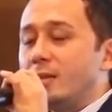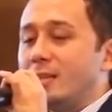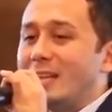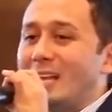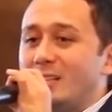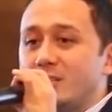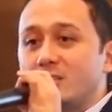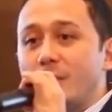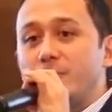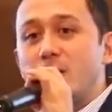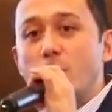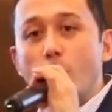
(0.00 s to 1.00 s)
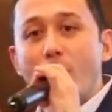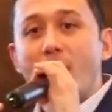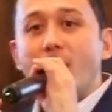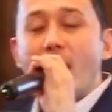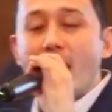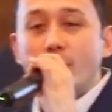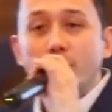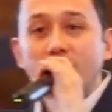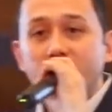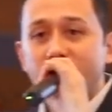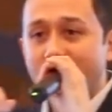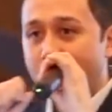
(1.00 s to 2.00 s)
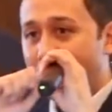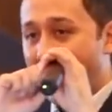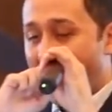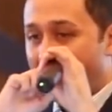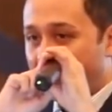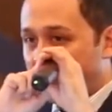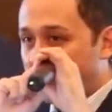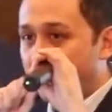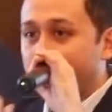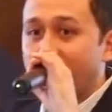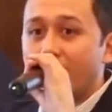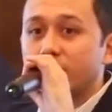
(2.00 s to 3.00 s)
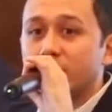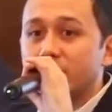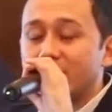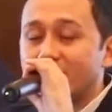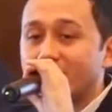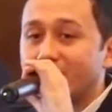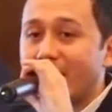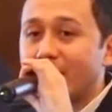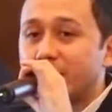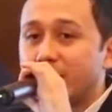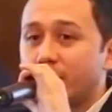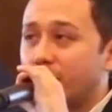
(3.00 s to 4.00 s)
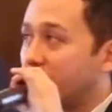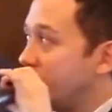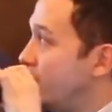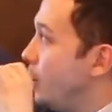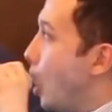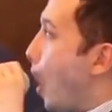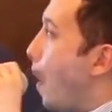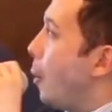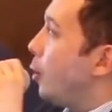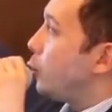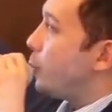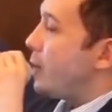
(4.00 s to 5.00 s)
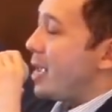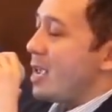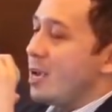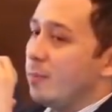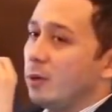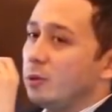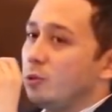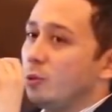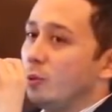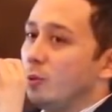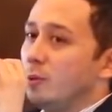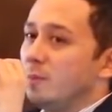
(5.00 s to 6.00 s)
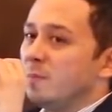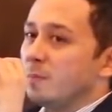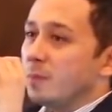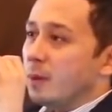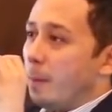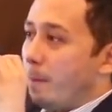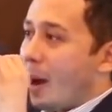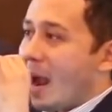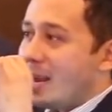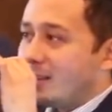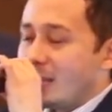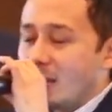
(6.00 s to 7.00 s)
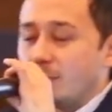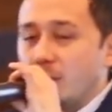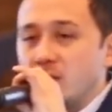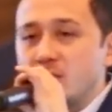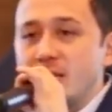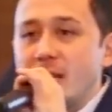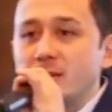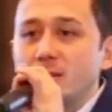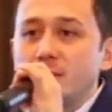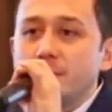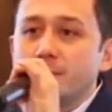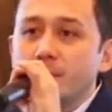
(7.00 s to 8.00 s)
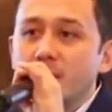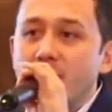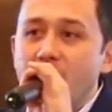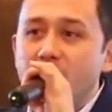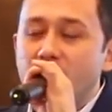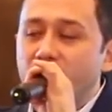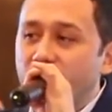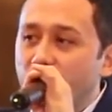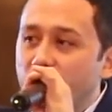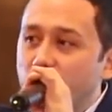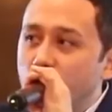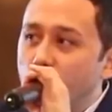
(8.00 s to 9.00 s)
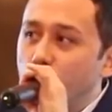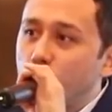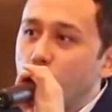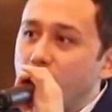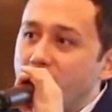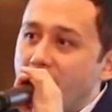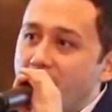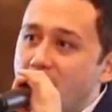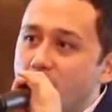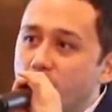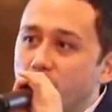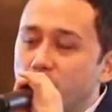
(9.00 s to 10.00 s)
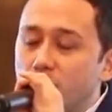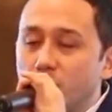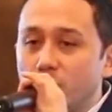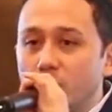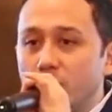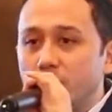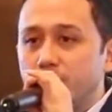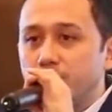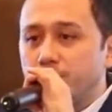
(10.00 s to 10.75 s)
Then that is something where I could accept averaging down, because that's tranching. But to be able to buy 10%, and then for you to be able to